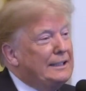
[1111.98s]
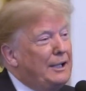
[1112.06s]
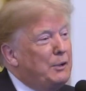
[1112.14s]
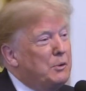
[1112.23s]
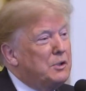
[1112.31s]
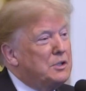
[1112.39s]

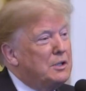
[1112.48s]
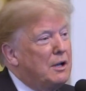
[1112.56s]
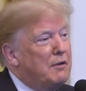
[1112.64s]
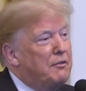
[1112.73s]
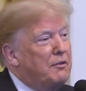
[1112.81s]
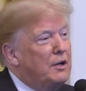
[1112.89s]
He was
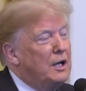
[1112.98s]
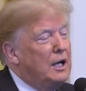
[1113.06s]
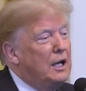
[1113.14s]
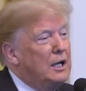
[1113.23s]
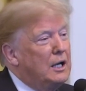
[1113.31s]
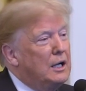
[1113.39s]
tough,
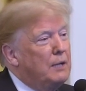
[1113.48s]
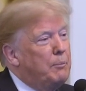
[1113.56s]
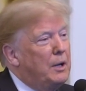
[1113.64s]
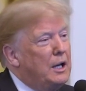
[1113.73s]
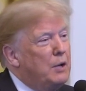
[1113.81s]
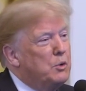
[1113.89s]
uh,
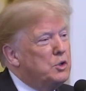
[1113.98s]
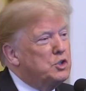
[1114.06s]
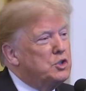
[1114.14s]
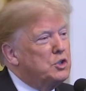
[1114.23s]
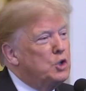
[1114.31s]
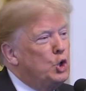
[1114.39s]
but he
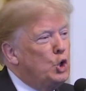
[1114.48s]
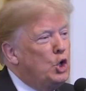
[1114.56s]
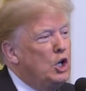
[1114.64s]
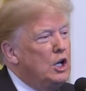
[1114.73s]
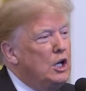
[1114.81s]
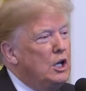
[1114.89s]
was
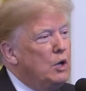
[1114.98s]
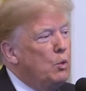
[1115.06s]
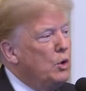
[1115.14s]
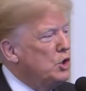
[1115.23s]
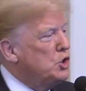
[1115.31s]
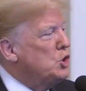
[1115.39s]
good.
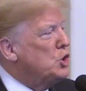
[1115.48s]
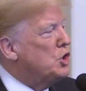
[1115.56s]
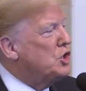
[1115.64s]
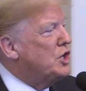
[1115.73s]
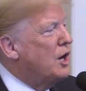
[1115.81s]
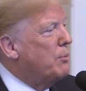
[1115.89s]
Where's
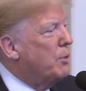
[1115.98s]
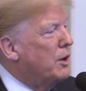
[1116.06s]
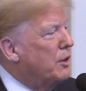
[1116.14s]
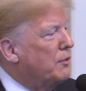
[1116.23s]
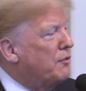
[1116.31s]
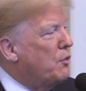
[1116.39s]
George
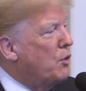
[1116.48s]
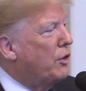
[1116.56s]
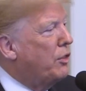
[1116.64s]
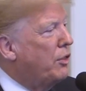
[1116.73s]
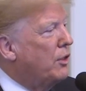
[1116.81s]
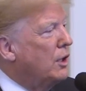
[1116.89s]
Steinbrenner the
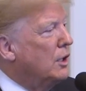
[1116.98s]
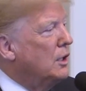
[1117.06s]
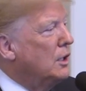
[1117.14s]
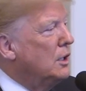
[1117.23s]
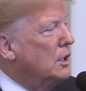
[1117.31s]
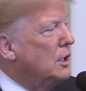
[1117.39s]
fourth,
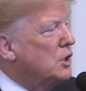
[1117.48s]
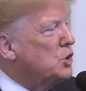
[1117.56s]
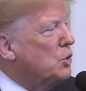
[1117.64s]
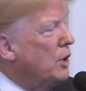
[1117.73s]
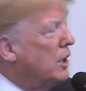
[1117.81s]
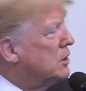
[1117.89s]

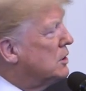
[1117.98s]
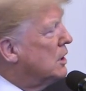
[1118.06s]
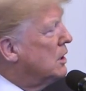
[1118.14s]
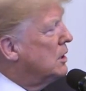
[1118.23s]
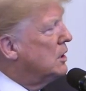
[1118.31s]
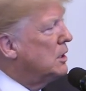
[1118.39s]
his
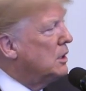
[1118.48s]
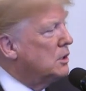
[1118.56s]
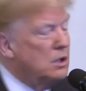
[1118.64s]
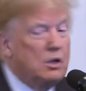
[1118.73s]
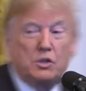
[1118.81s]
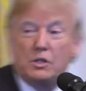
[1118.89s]
grandson?
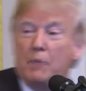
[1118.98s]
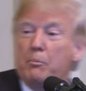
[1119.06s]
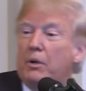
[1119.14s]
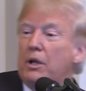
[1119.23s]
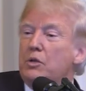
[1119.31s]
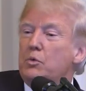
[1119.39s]
He's here
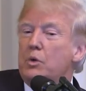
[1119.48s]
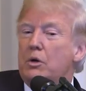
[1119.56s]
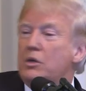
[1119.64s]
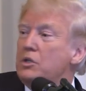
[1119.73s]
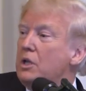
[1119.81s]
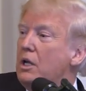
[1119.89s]
someplace.
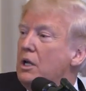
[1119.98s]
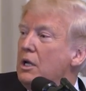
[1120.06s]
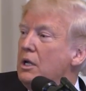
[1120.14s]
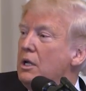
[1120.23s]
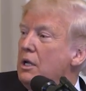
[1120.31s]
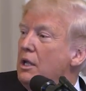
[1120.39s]
Where is he?
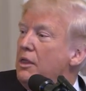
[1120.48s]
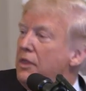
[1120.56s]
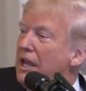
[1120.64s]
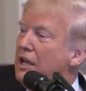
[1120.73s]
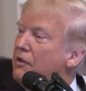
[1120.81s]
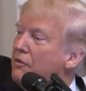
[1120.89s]

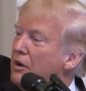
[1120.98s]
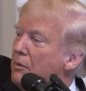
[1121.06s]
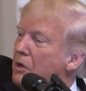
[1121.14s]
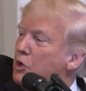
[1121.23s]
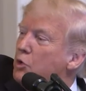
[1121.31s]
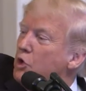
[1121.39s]
Thank you
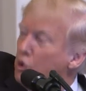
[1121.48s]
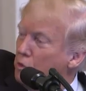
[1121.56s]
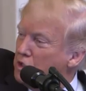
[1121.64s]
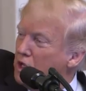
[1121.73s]
very much. Would you